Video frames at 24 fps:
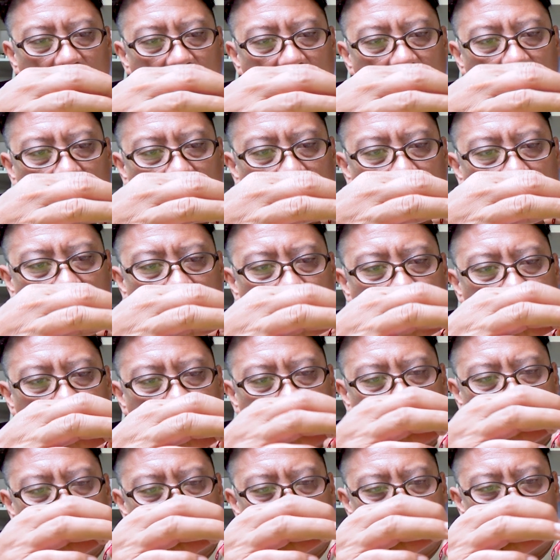like that.
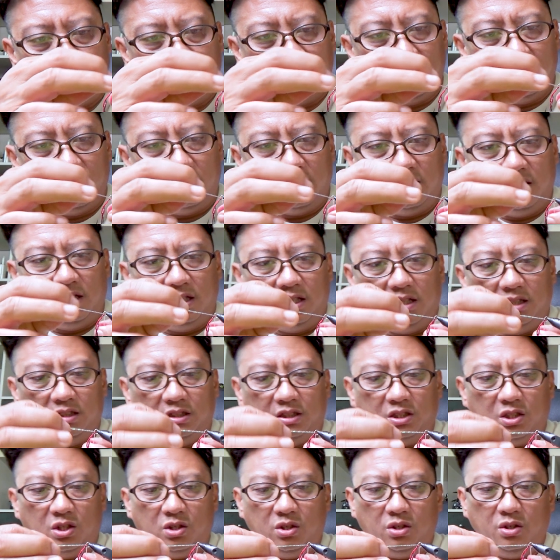
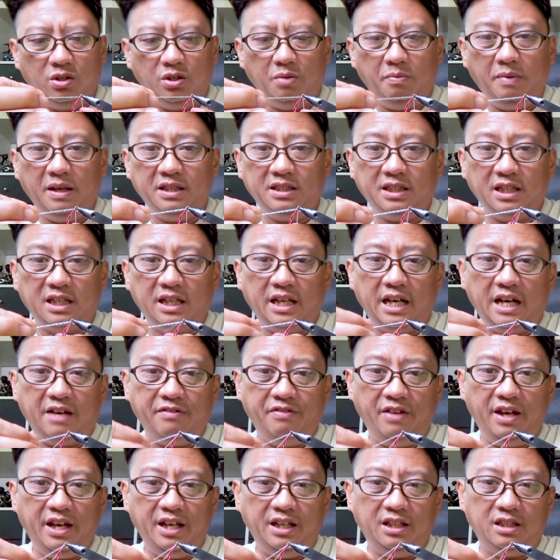So you basically have
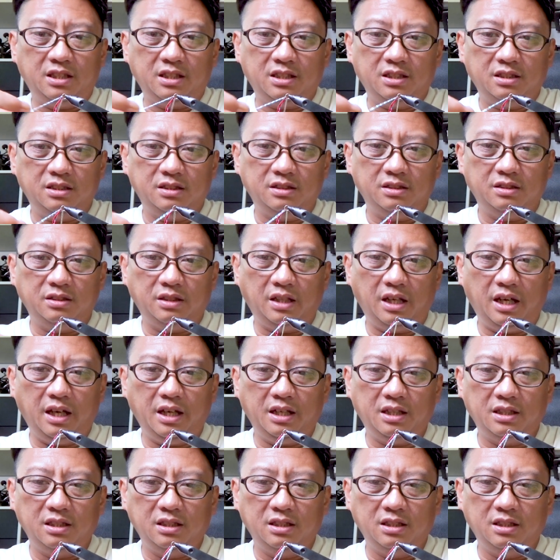8, okay?